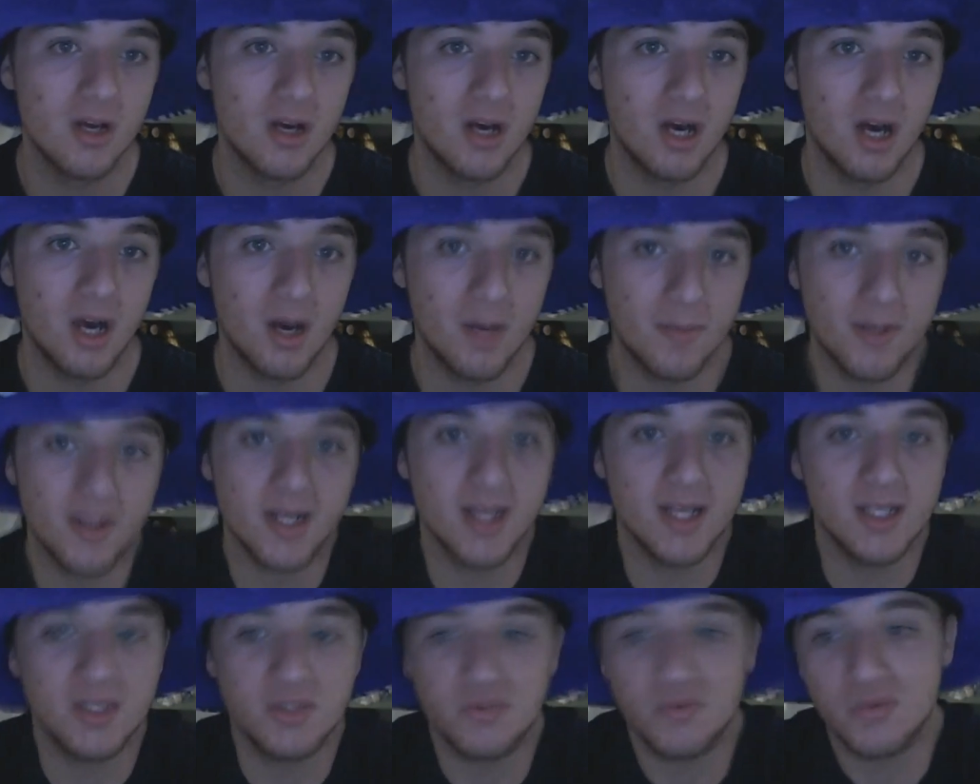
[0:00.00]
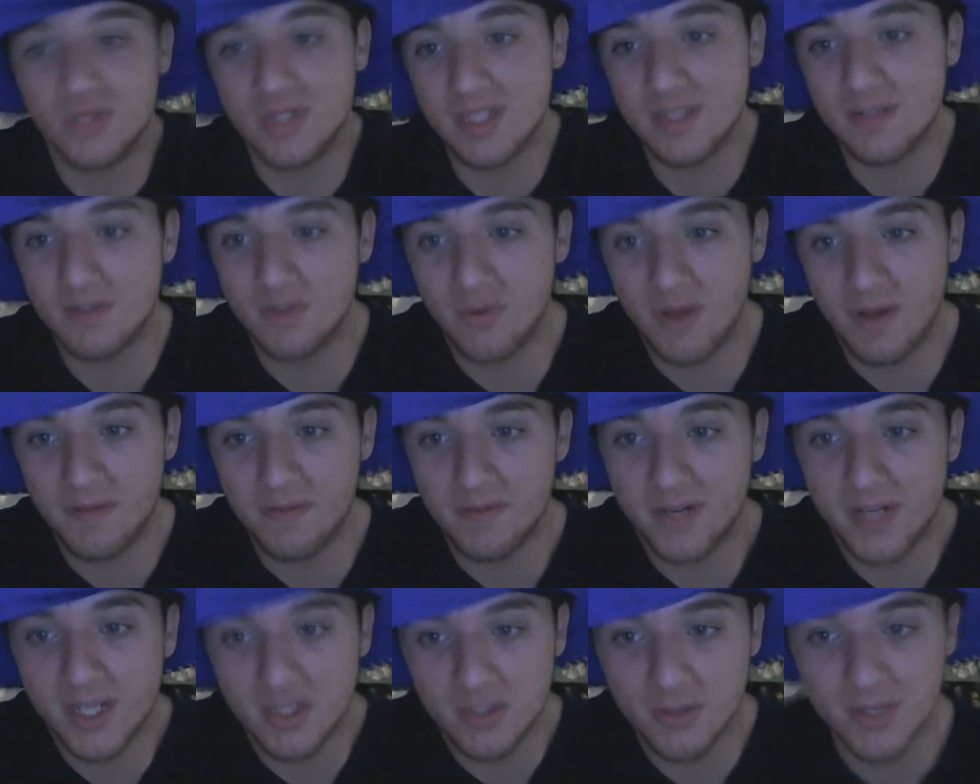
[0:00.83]
But I guess we'll just have to wait
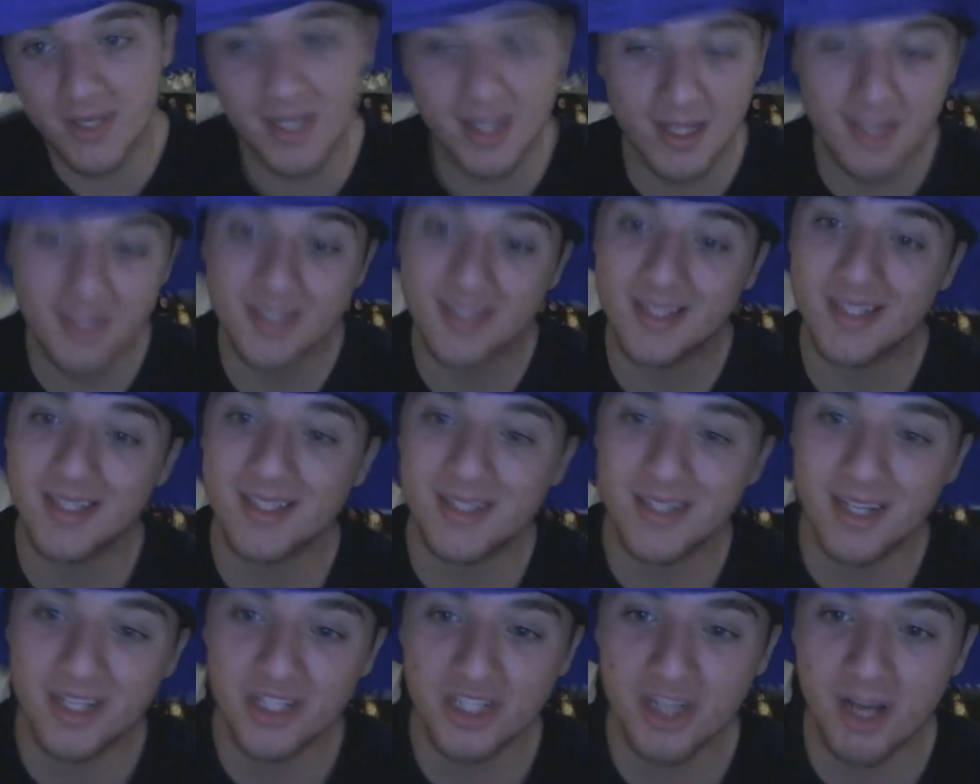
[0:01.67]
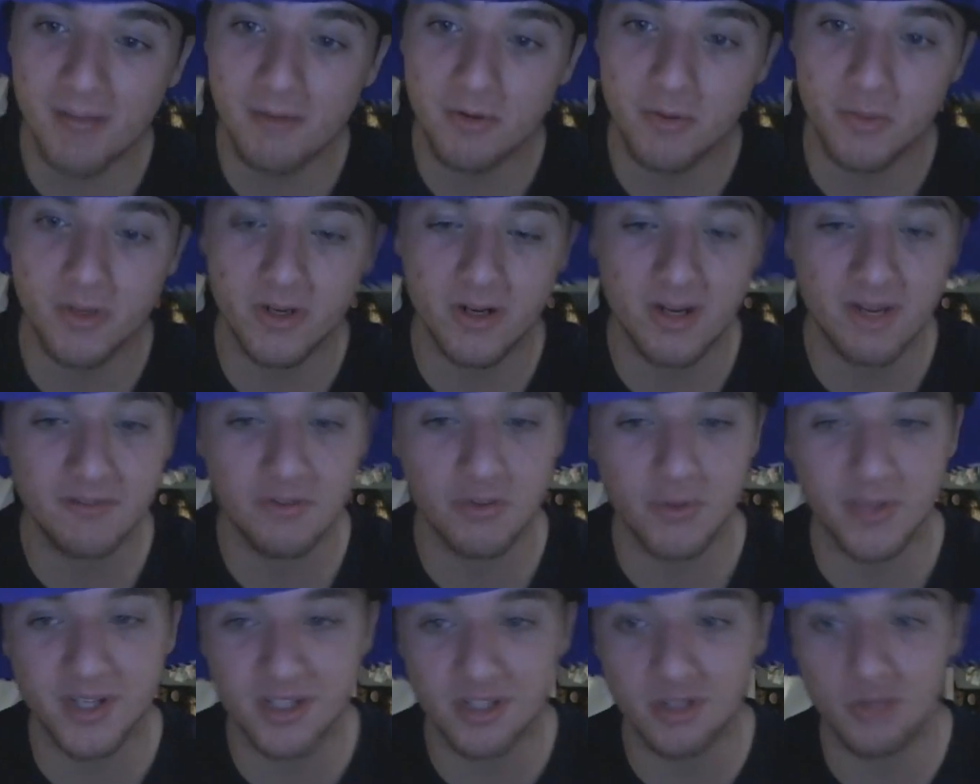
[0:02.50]
for next week. At least this next chapter we don't have
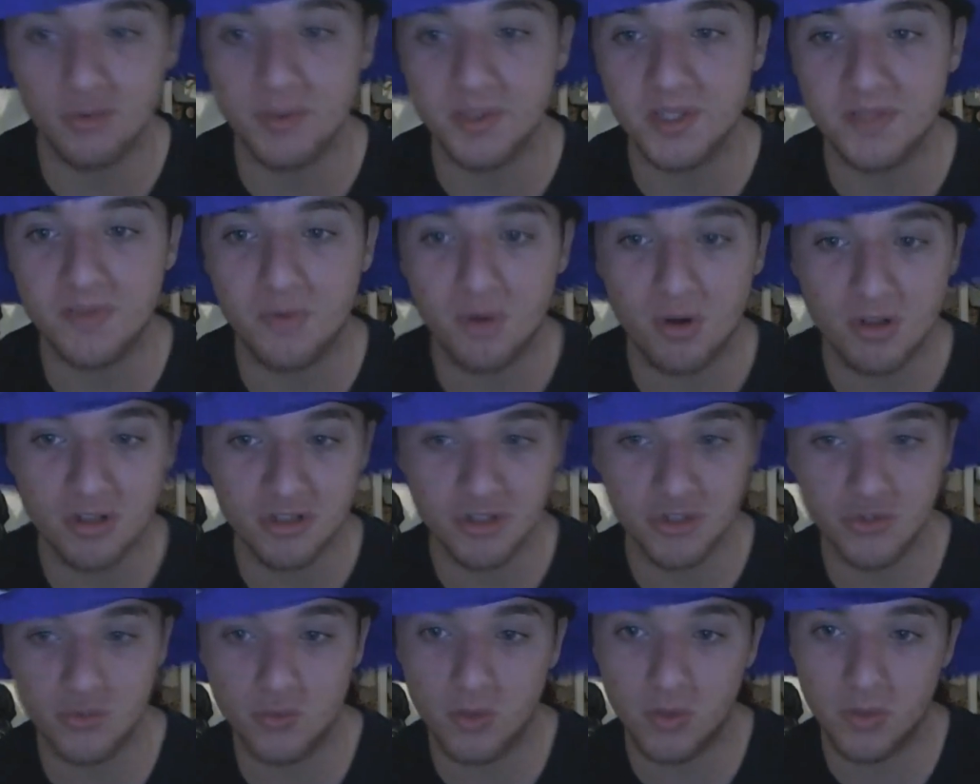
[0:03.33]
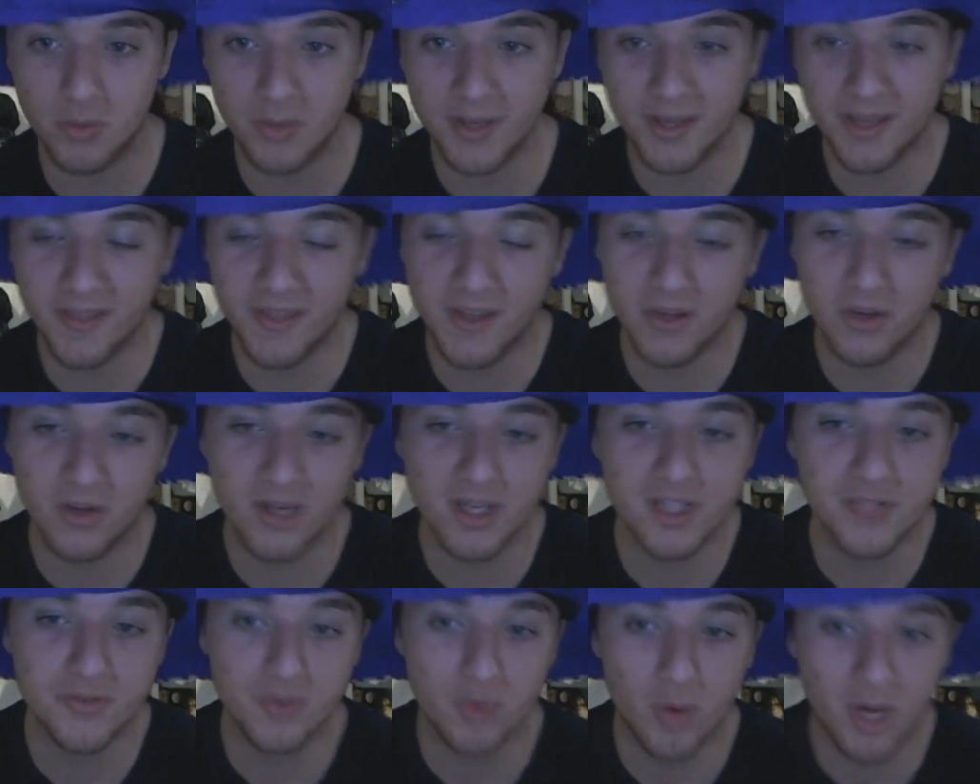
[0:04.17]
to wait 2 weeks for. It's just 1 week. Thank you
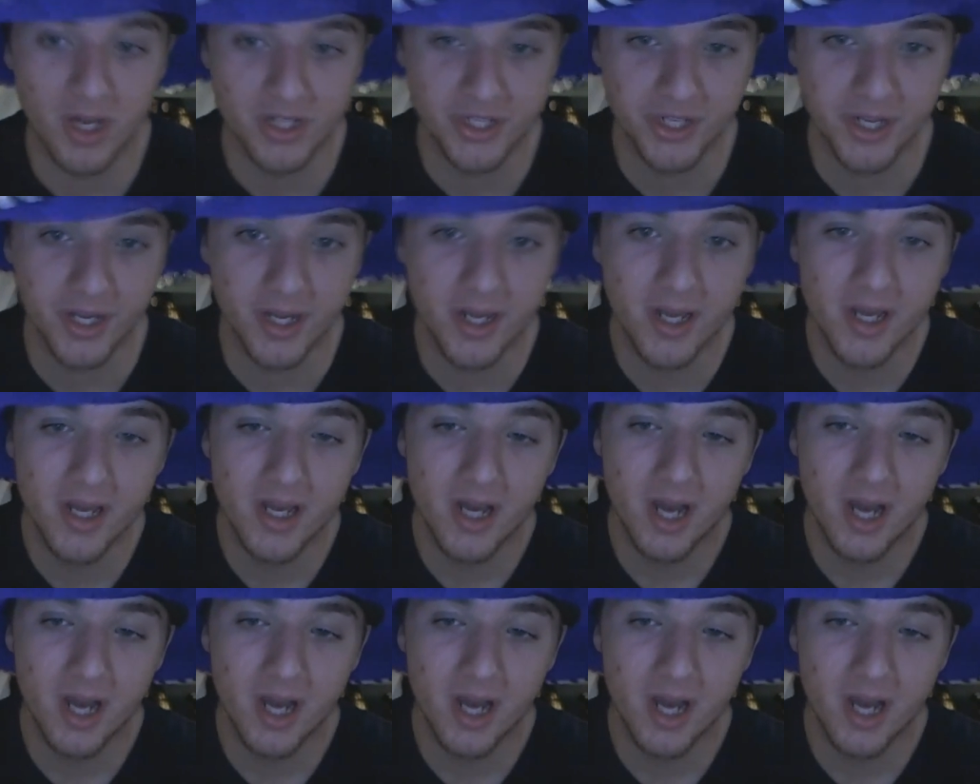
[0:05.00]
guys for watching.